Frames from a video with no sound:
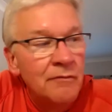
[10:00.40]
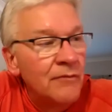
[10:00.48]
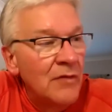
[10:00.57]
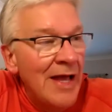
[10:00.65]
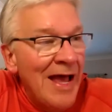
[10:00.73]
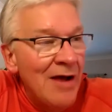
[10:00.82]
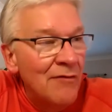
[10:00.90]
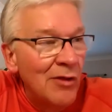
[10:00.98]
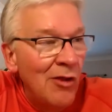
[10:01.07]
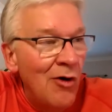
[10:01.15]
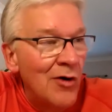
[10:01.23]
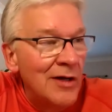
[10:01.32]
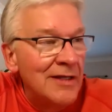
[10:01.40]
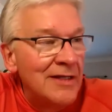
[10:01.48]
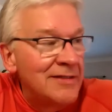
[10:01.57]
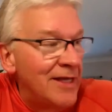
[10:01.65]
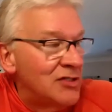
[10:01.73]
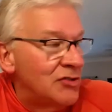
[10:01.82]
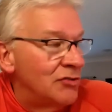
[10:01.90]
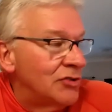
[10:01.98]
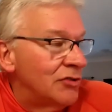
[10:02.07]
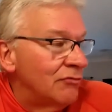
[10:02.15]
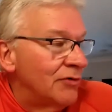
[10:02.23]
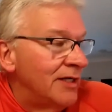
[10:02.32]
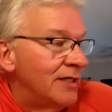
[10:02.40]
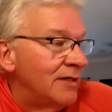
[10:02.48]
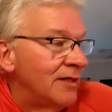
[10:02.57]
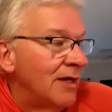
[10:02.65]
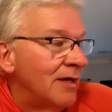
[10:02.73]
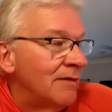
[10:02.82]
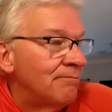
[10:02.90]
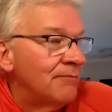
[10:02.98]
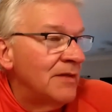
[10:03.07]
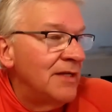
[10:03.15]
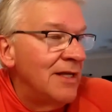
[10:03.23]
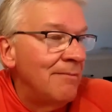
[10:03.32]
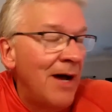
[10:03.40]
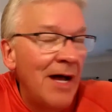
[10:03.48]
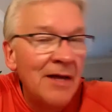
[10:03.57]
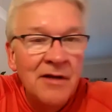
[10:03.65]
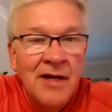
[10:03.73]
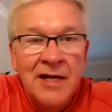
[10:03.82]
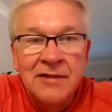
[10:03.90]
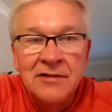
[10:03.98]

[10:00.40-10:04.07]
however long it takes you to read Nehemiah, the 9th